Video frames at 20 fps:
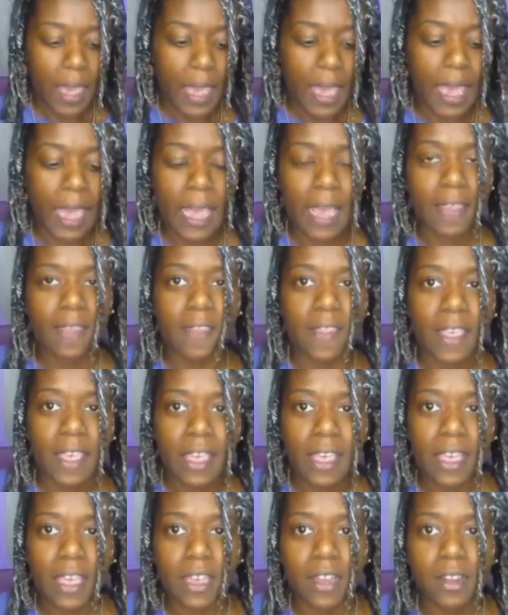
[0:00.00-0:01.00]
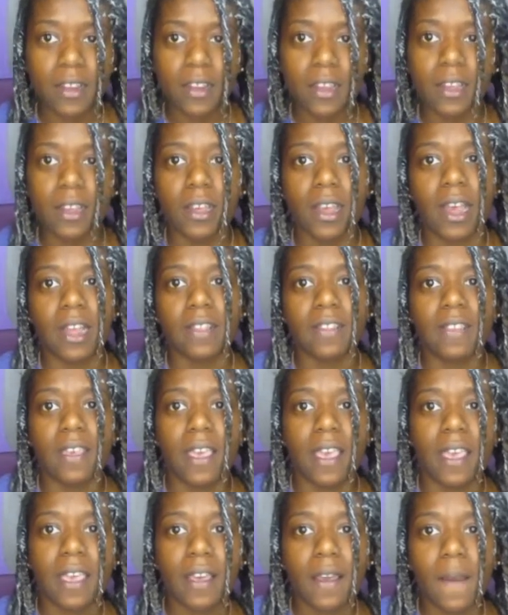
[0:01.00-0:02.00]
And then I
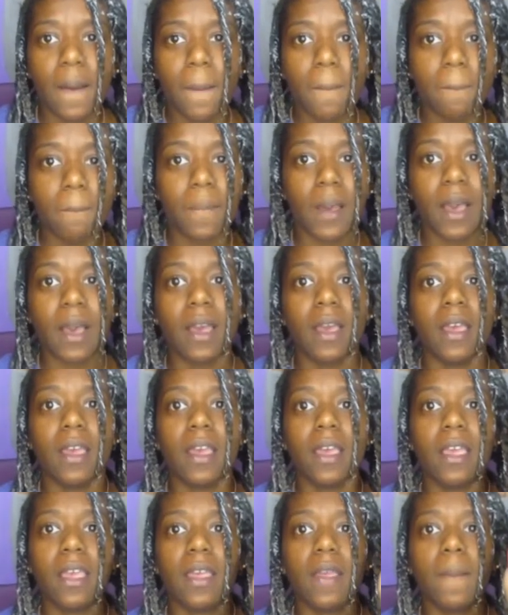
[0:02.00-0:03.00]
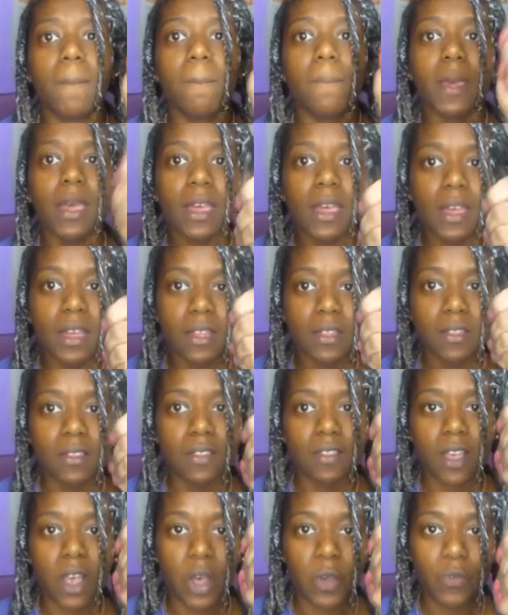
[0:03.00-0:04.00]
take my
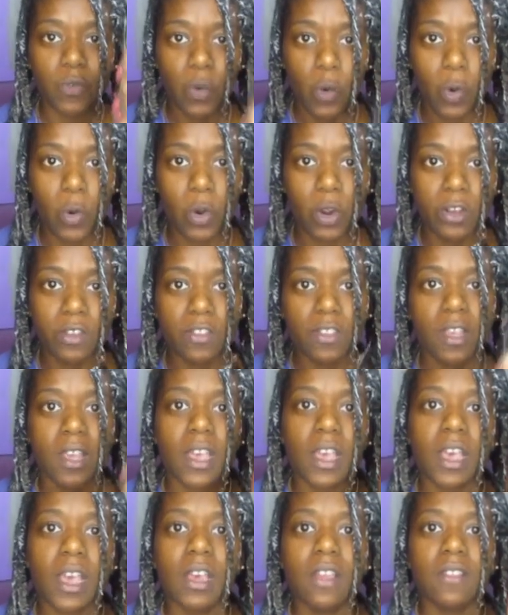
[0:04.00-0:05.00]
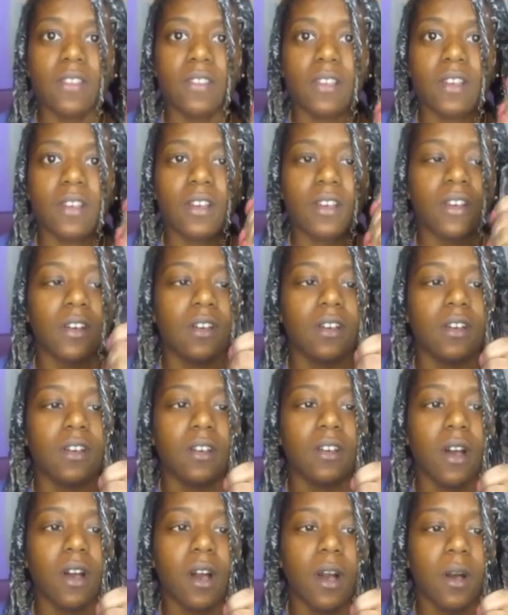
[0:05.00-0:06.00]
pins, of course,
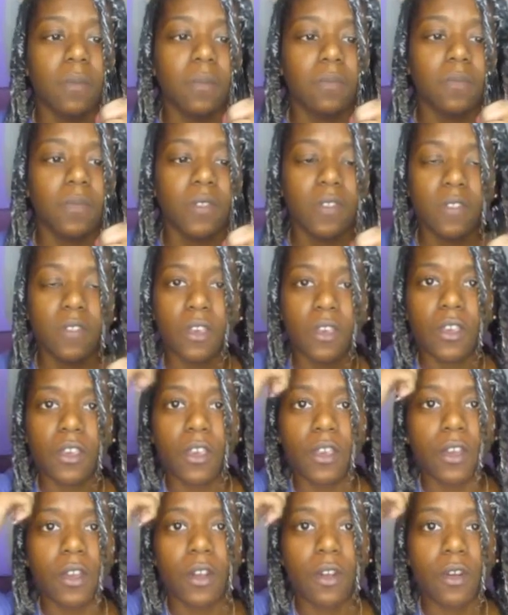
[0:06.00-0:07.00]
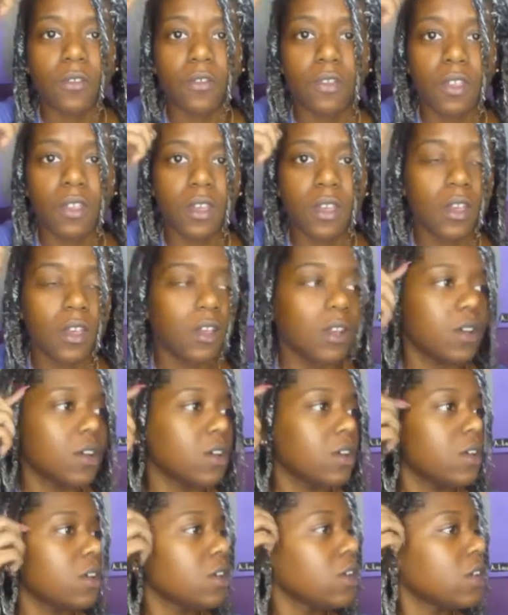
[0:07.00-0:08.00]
to secure the
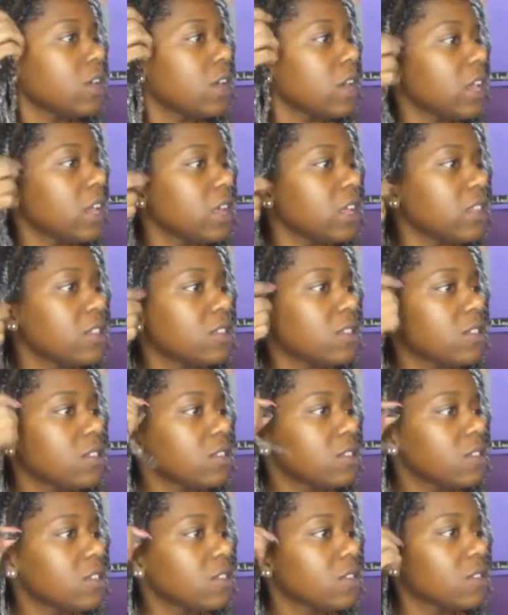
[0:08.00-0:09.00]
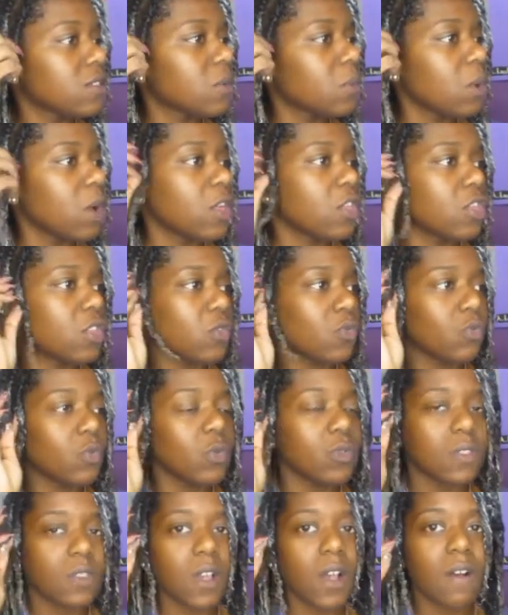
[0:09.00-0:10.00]
ends, well, the
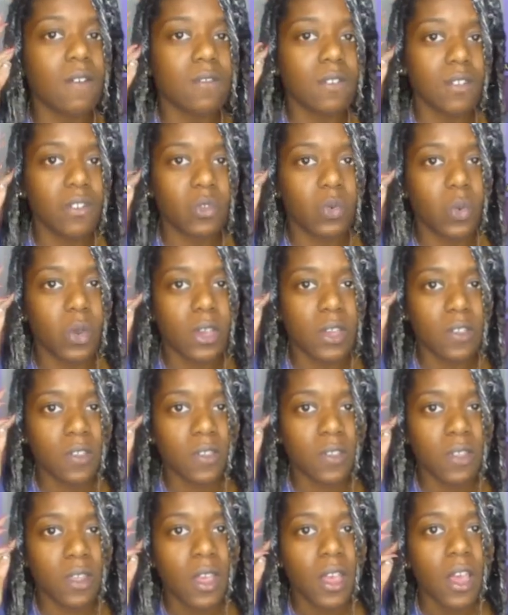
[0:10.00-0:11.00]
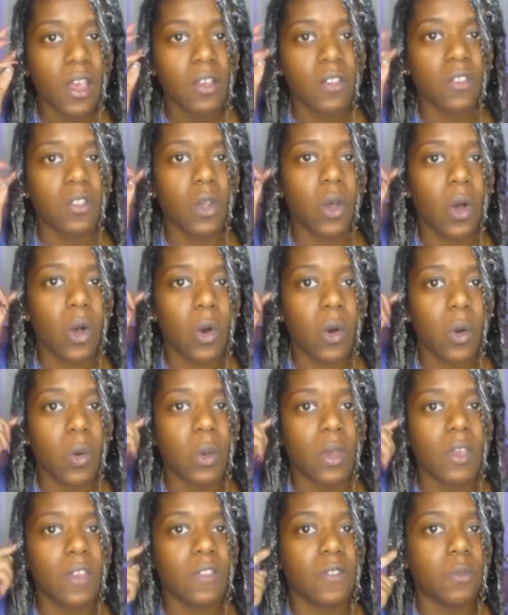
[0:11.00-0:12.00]
roots of the twist, so
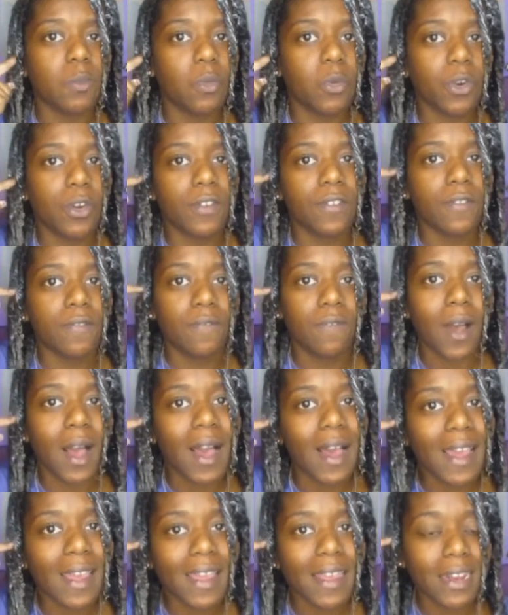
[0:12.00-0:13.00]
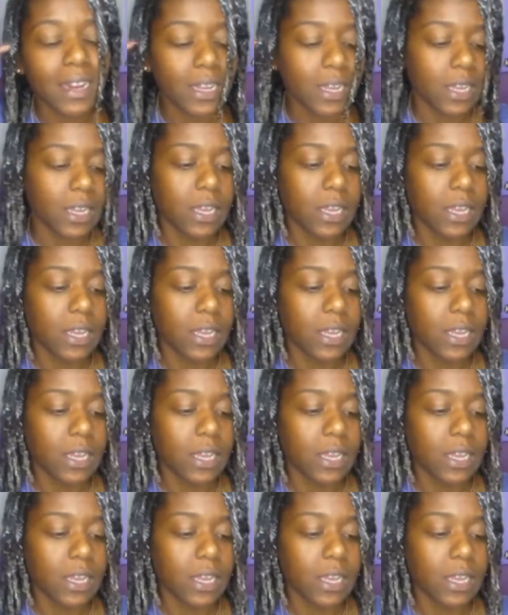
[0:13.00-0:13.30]
it's more defined.